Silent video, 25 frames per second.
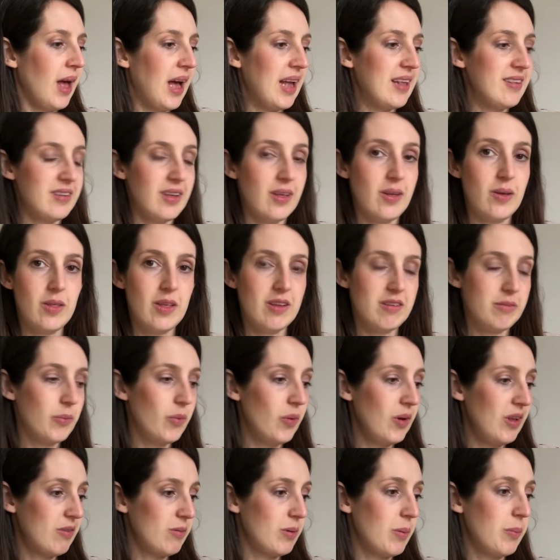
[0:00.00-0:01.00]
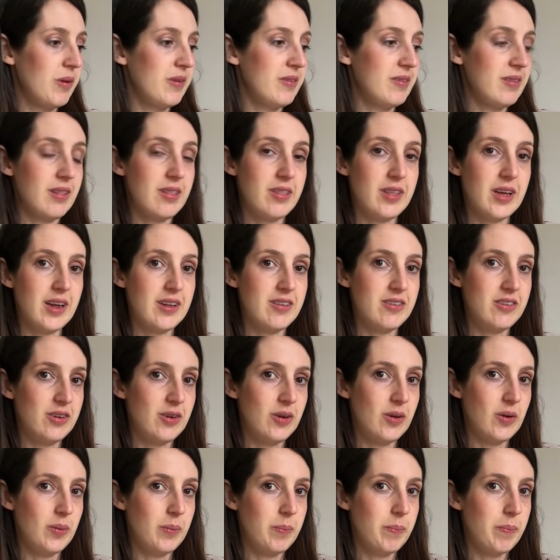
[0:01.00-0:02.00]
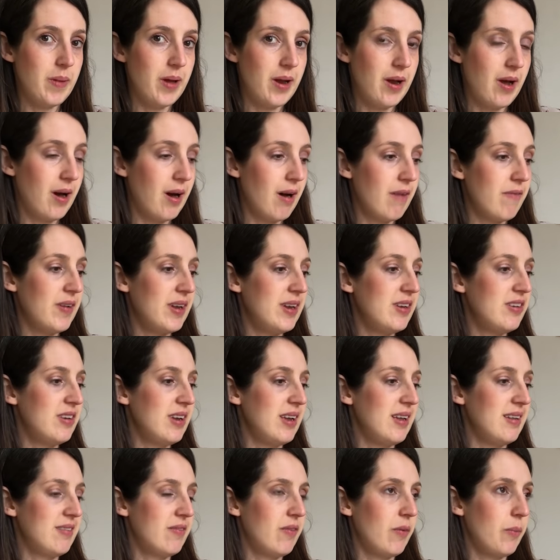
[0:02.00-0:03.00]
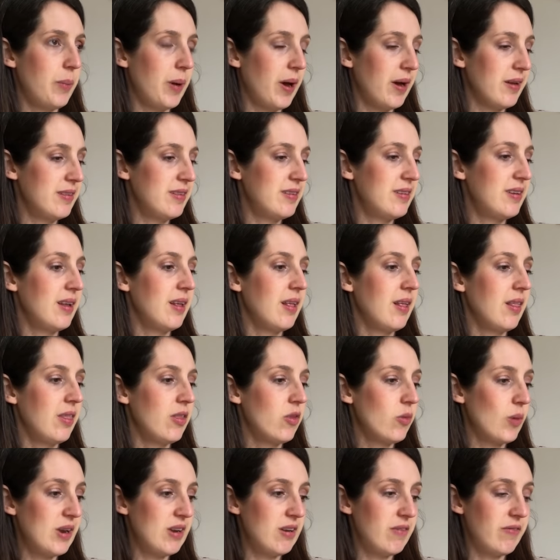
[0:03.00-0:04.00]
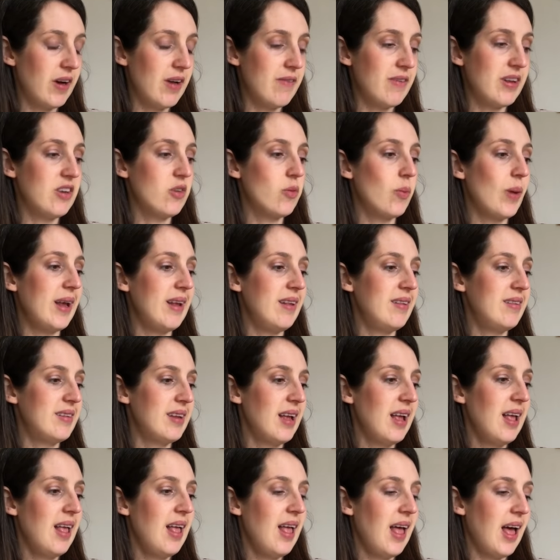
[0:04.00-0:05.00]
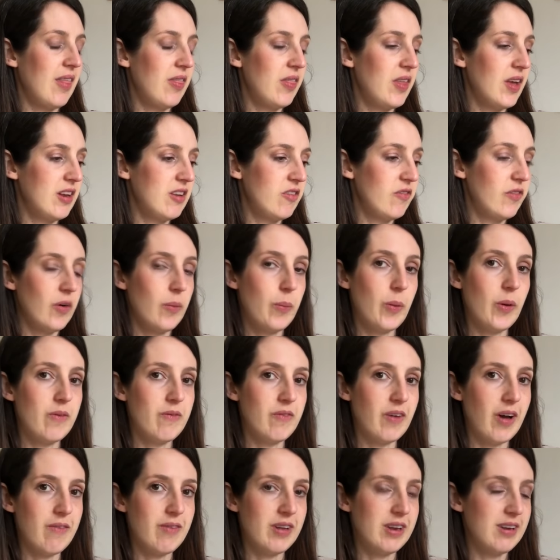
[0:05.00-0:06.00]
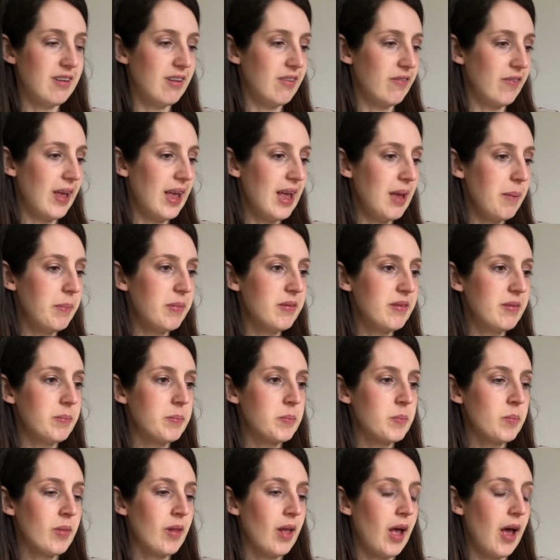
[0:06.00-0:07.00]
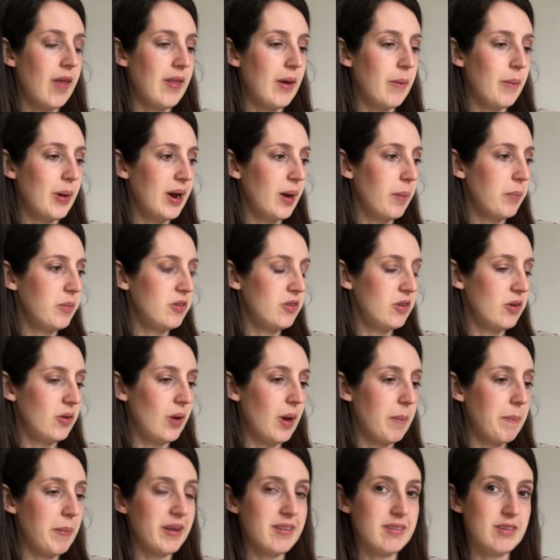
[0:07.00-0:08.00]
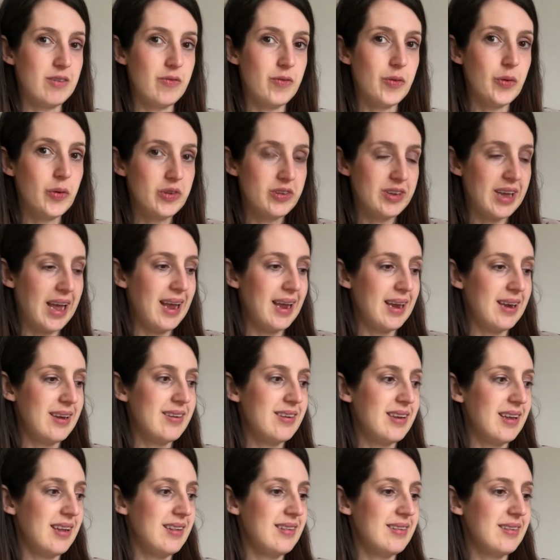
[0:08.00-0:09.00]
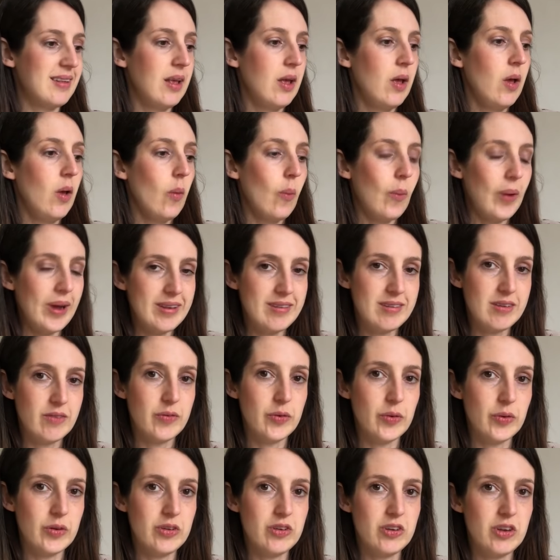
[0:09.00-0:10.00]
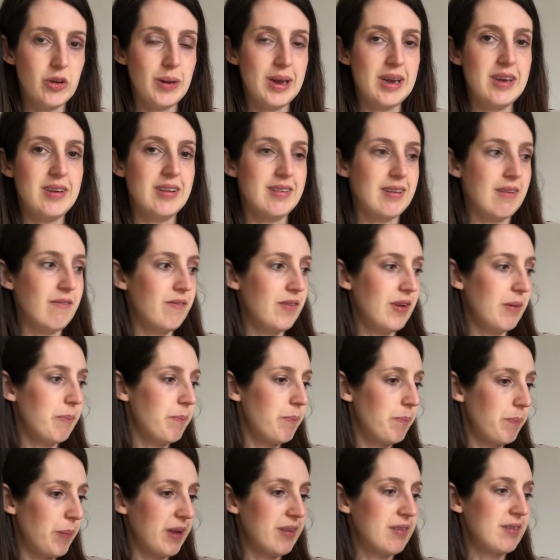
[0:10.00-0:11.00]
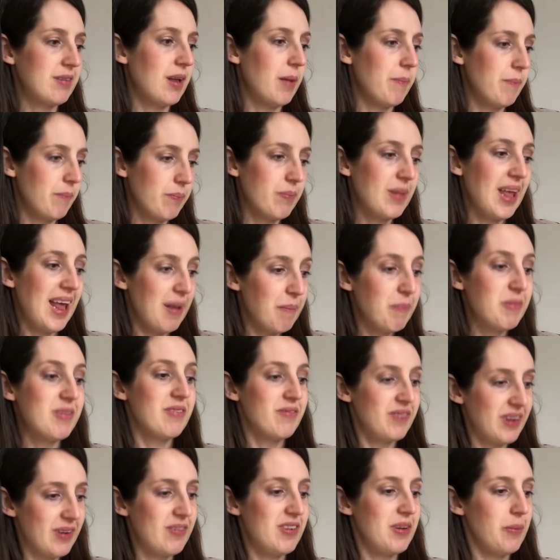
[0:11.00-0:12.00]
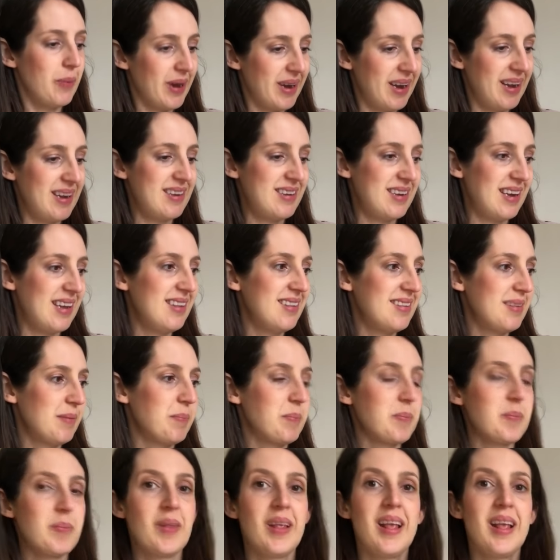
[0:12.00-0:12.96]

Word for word: And so the smallest one was 32 and a half inches for bust, 25 inch waist, and 34.5 inches for hips. And that went up to a bust of 48 inches, waist of 42 inches, and fit, bust, um, hips of 51 inches.